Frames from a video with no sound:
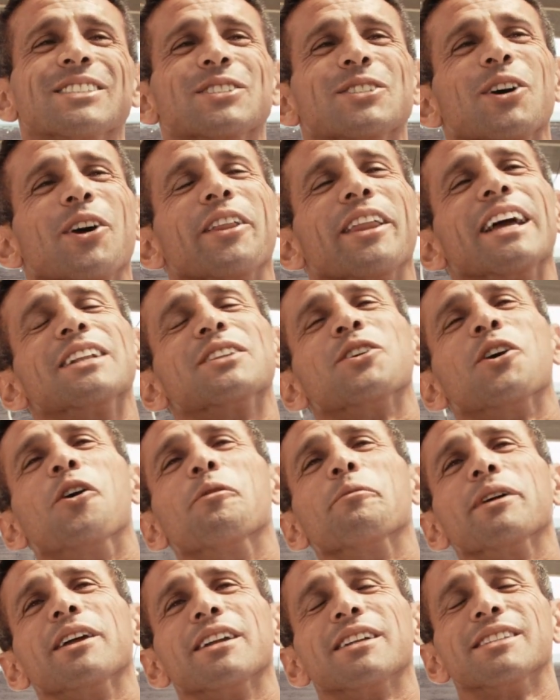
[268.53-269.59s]
So they
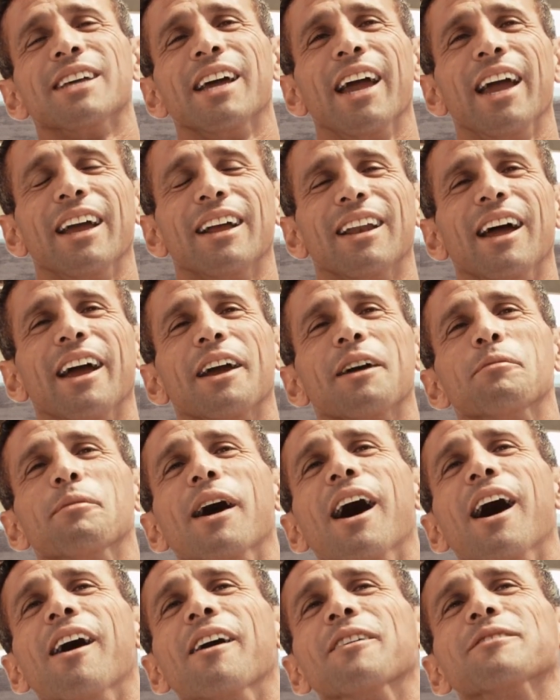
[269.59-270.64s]
told me to take like
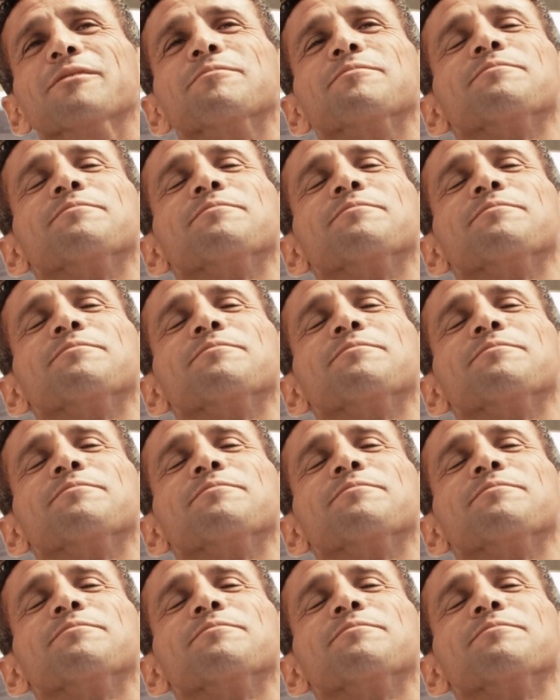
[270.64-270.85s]
about